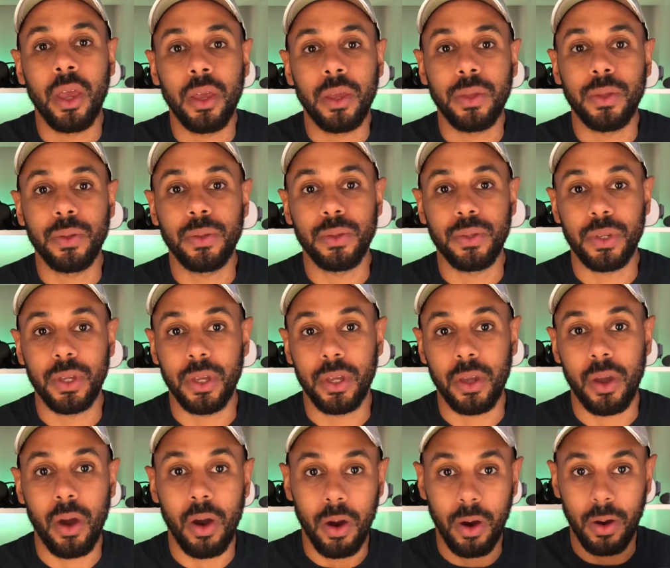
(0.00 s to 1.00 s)

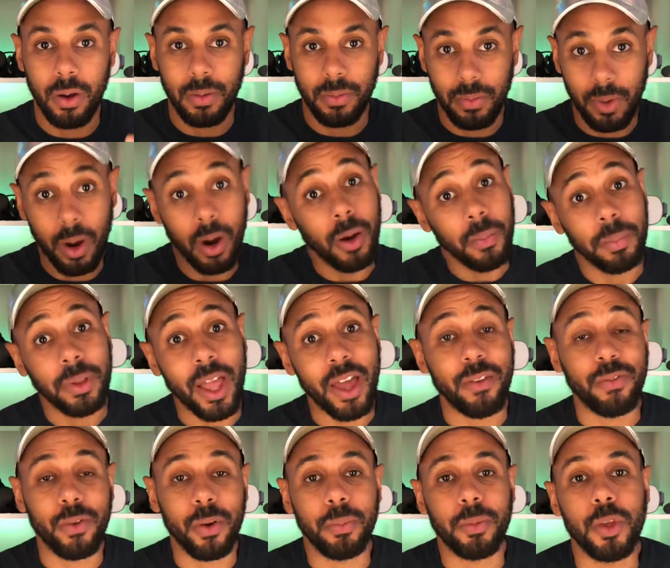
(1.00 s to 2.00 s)
using our
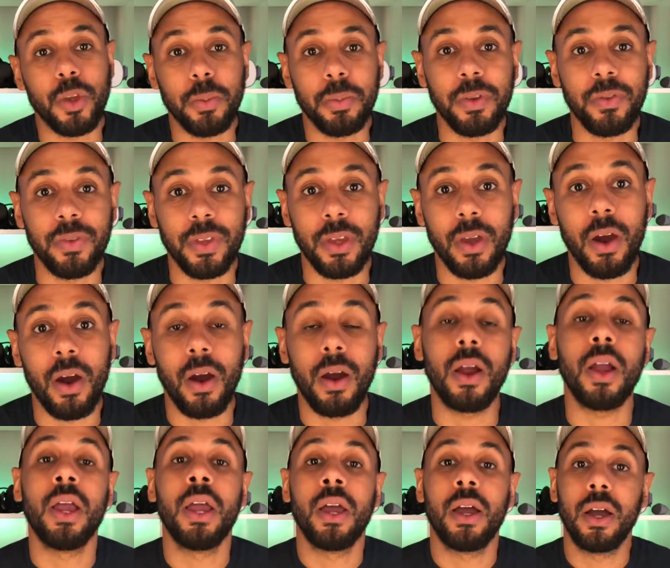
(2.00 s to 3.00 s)
platform qpvr.